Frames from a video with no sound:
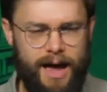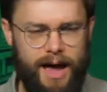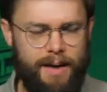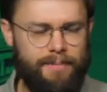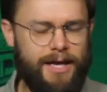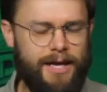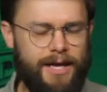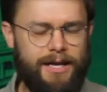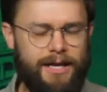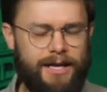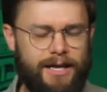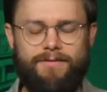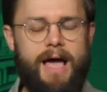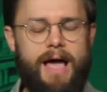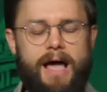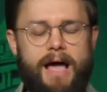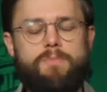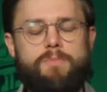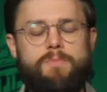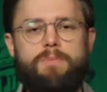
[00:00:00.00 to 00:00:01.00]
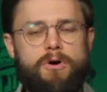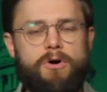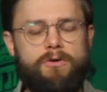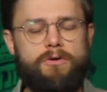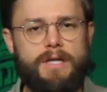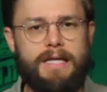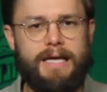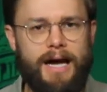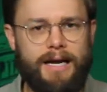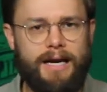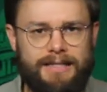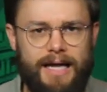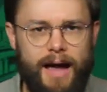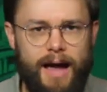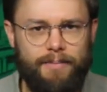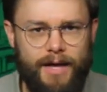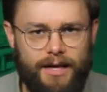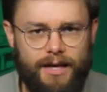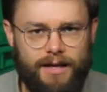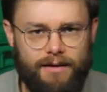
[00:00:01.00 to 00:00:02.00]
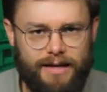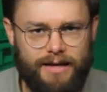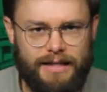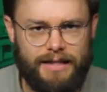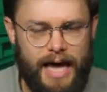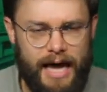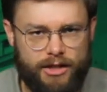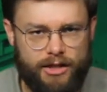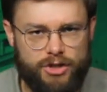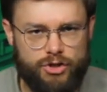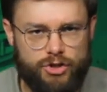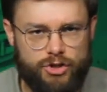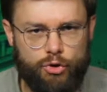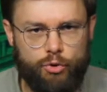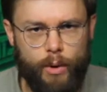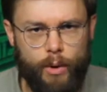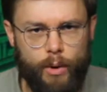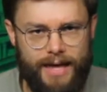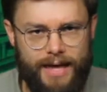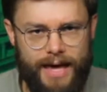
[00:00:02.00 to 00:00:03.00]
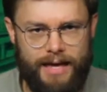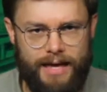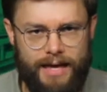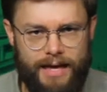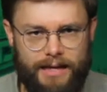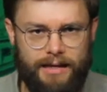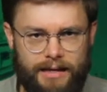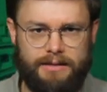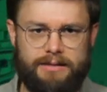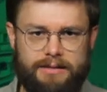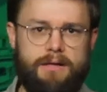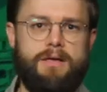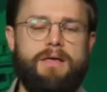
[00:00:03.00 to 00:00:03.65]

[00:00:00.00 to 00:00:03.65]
I'm not even, to be perfectly honest, I'm not even exactly sure what that is.